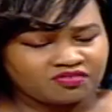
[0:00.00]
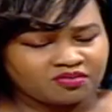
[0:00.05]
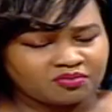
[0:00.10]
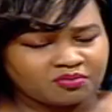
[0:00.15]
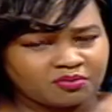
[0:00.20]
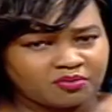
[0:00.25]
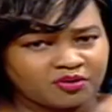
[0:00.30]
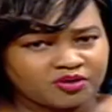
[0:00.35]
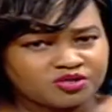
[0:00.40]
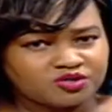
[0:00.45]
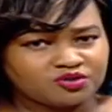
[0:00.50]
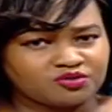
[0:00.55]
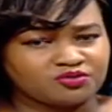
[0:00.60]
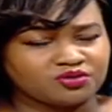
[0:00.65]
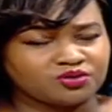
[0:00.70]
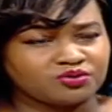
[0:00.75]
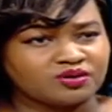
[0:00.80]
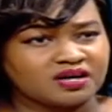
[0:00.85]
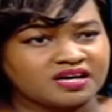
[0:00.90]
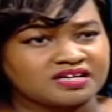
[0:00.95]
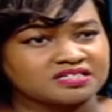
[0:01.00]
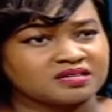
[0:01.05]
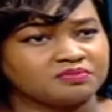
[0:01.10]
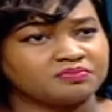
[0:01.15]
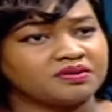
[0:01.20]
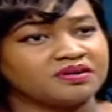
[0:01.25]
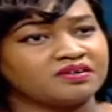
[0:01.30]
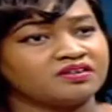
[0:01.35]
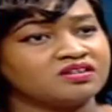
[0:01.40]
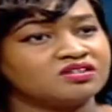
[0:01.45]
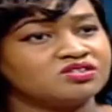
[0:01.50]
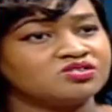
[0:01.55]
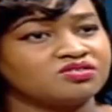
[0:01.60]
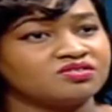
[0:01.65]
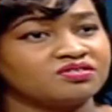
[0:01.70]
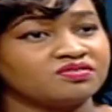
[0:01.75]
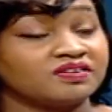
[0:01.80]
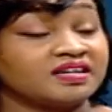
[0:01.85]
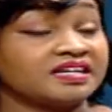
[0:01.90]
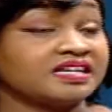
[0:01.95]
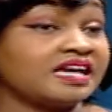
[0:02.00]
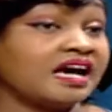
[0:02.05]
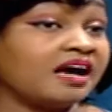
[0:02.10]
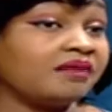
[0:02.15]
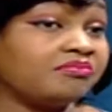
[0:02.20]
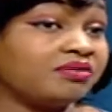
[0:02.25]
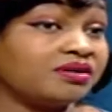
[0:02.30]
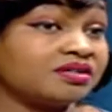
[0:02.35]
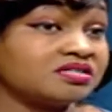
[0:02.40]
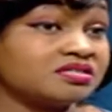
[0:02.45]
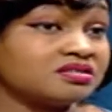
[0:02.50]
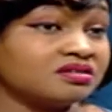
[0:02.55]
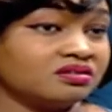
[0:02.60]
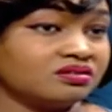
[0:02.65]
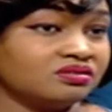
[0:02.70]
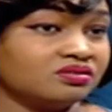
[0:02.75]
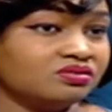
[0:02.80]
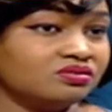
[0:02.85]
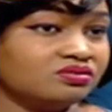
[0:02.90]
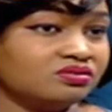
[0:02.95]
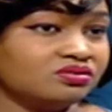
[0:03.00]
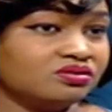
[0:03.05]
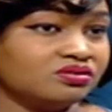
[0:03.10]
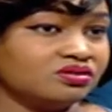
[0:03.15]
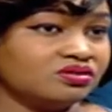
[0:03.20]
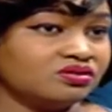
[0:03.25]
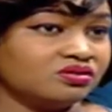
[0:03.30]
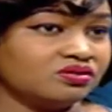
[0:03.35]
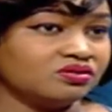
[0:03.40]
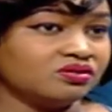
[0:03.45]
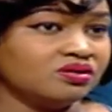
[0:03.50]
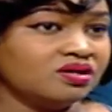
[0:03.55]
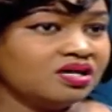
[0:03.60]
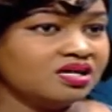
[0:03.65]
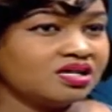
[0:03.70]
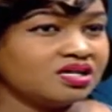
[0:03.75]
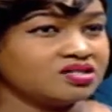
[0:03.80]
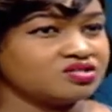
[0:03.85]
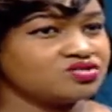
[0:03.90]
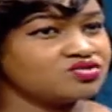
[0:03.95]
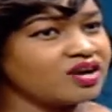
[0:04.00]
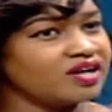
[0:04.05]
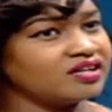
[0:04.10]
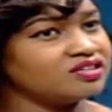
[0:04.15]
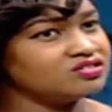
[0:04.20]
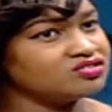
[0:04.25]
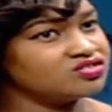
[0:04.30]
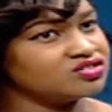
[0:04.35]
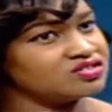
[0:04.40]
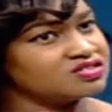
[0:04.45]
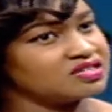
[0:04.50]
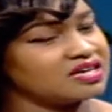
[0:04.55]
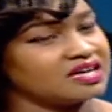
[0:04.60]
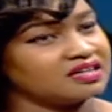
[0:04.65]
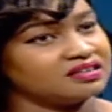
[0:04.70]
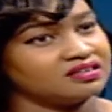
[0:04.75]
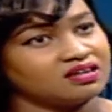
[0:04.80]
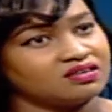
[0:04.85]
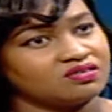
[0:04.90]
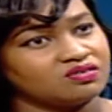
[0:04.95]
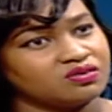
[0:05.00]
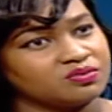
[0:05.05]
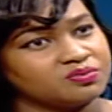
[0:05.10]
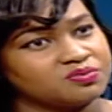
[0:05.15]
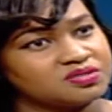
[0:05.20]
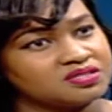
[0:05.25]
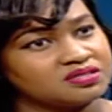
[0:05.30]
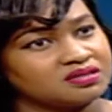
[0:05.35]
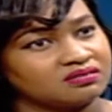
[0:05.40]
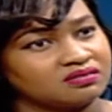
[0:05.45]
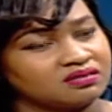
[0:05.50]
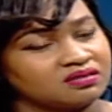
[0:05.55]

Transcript: from a point of view as a parent or even a young person who, you know, is trying to just get their ropes.